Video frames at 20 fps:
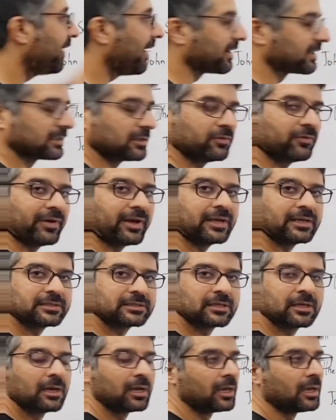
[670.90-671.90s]
of active
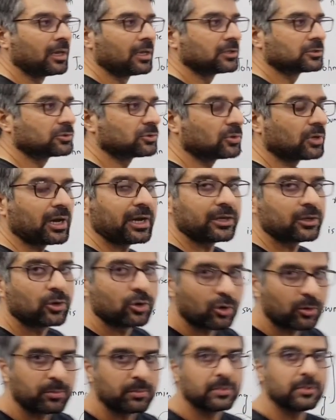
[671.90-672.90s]
voice. So I
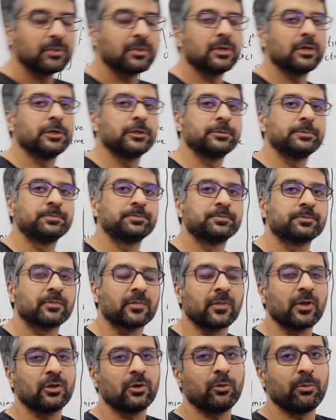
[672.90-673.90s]
hope
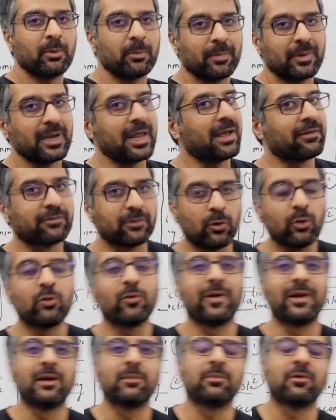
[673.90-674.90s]
you people have now
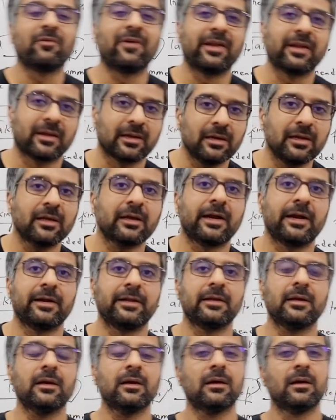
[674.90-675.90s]
developed a very clear
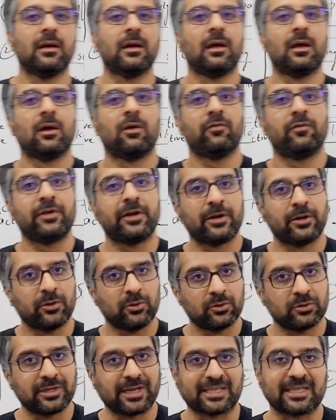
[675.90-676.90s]
idea where to
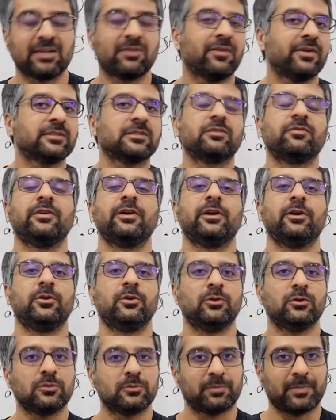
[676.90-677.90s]
use active voice and where to
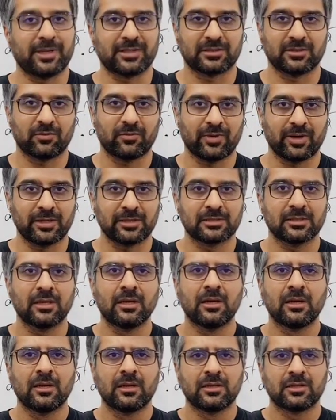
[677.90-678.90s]
use passive voice.
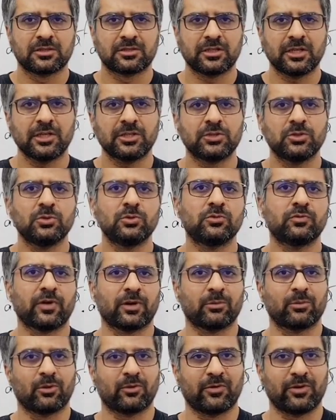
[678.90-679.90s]
Stay tuned for
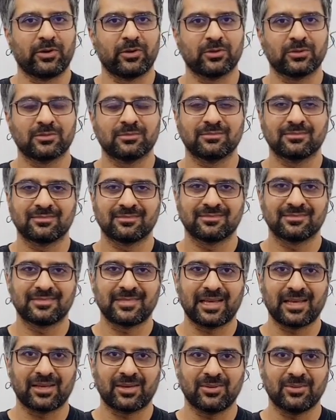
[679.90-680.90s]
more videos.
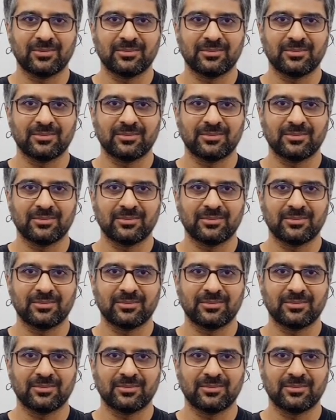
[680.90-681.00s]
Thank